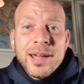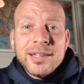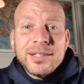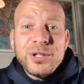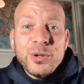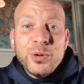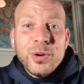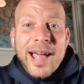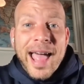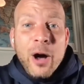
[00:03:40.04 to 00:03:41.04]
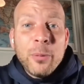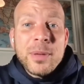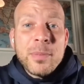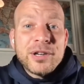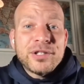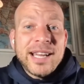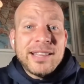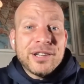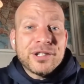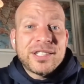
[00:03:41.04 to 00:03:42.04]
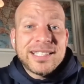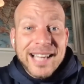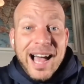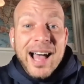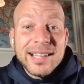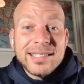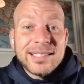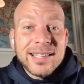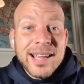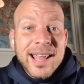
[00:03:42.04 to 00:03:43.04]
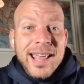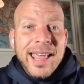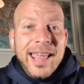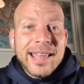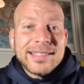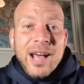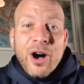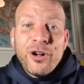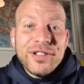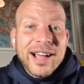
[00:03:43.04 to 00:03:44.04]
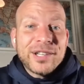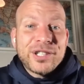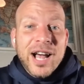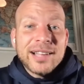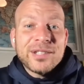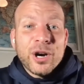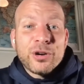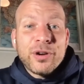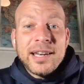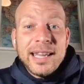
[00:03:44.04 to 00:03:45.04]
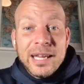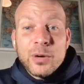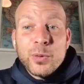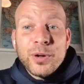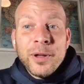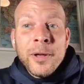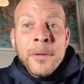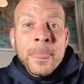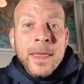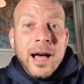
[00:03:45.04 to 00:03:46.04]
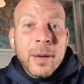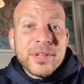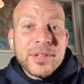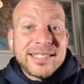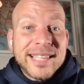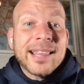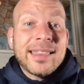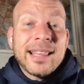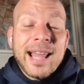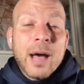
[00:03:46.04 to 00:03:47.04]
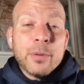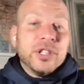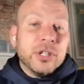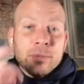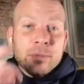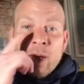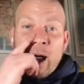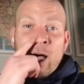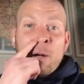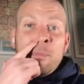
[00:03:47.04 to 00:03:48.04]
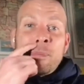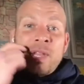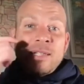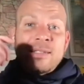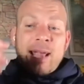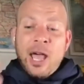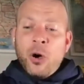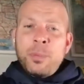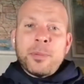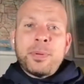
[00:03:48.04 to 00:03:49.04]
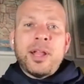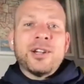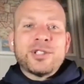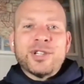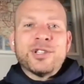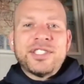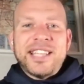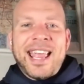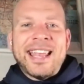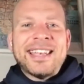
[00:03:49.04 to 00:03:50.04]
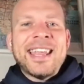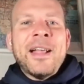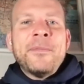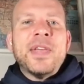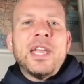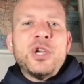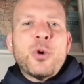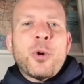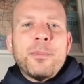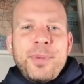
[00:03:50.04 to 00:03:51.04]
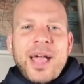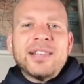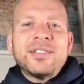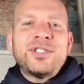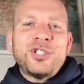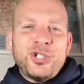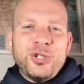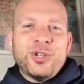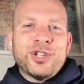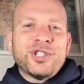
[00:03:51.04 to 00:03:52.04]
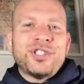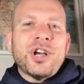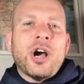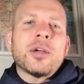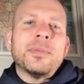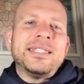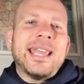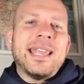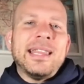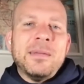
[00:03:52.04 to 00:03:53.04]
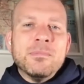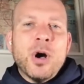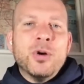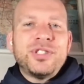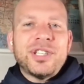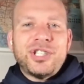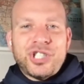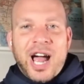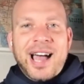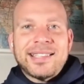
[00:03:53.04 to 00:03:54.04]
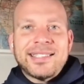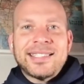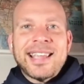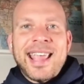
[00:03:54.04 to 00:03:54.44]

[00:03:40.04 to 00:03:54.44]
to help them understand their SCOTs, as all not shots are created equal. The second thing that I would do is help players understand that your best shooters are going to be taking the most shots.